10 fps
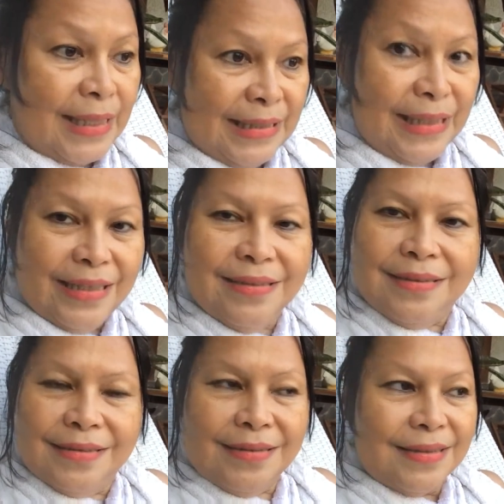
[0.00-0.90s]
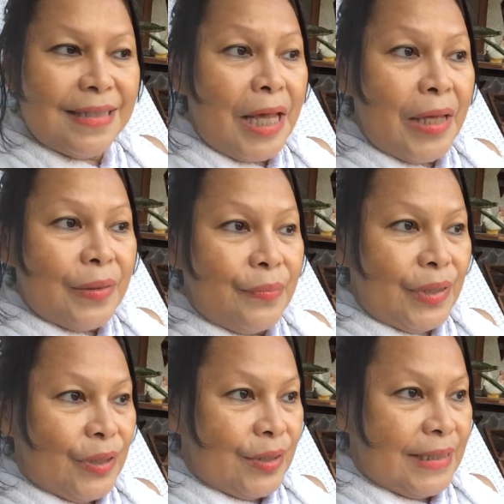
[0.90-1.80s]
eating
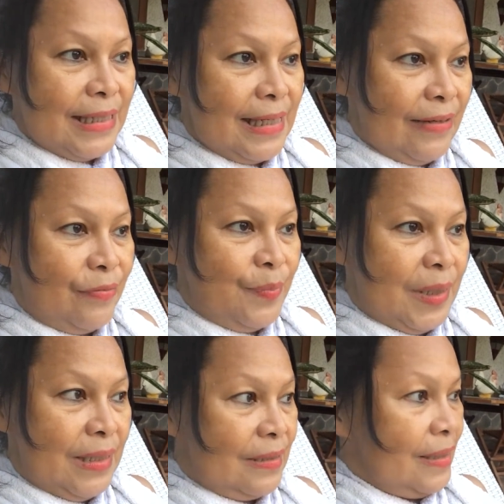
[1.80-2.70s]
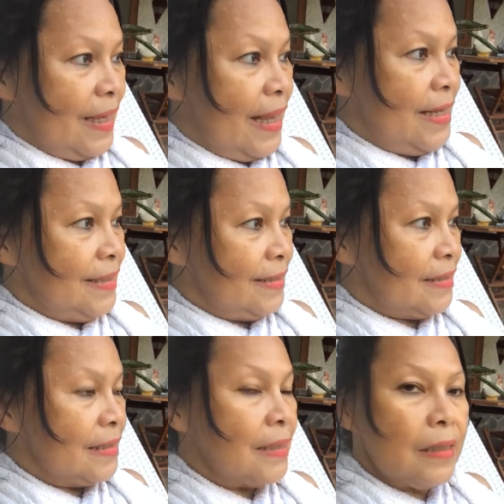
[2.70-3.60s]
because she left me
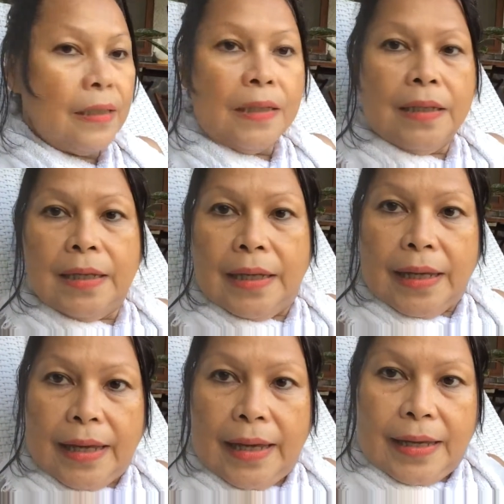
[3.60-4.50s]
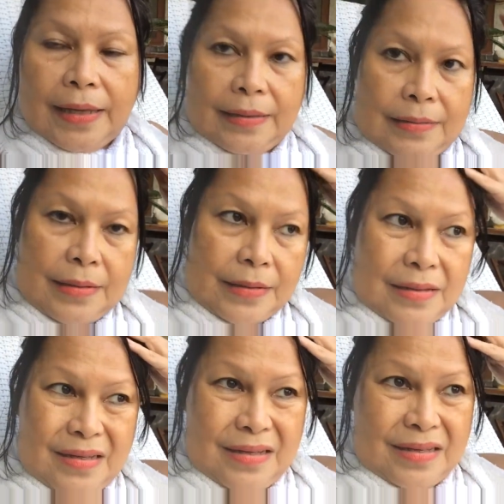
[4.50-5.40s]
cakes. And
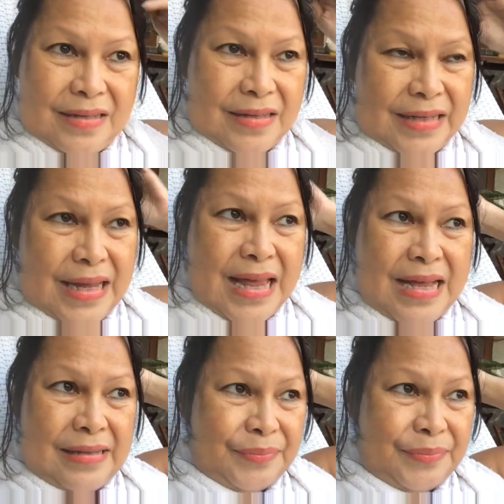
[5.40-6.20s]
yeah,